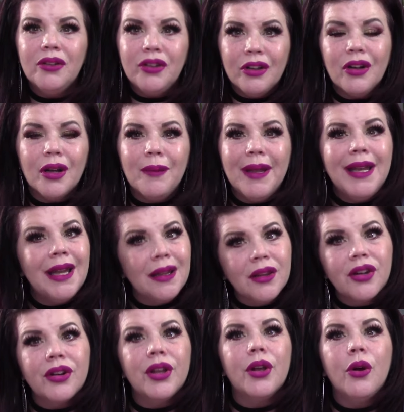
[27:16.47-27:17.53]
Do you know what I mean? It
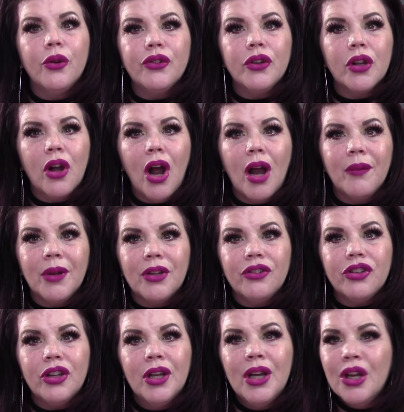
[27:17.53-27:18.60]
literally goes in the garbage.